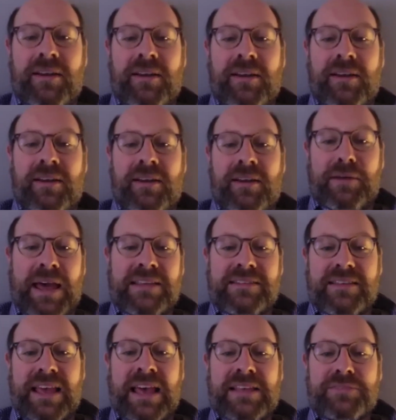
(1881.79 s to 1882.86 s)
Um,
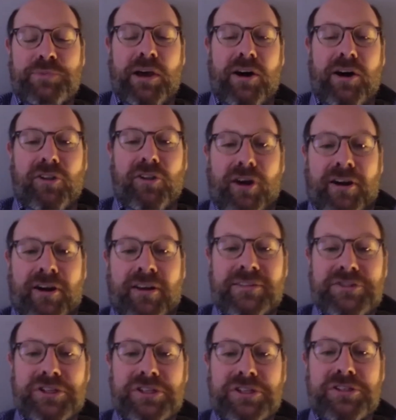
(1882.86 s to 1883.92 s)
as as we all
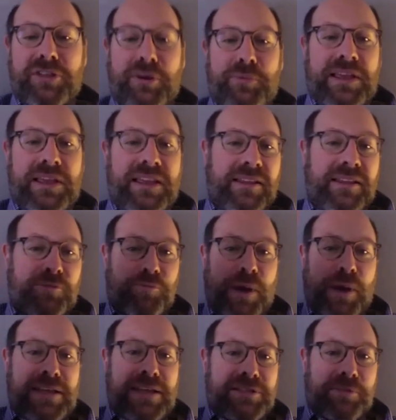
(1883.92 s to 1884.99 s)
are, just so that we can raise the